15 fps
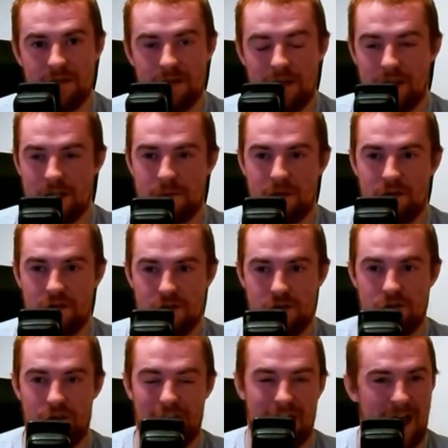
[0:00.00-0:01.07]
And that's because
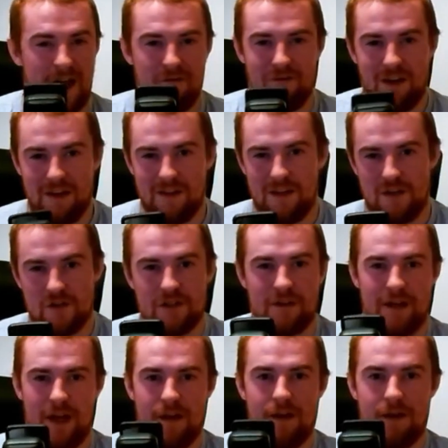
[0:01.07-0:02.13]
you can't really teach it, can you?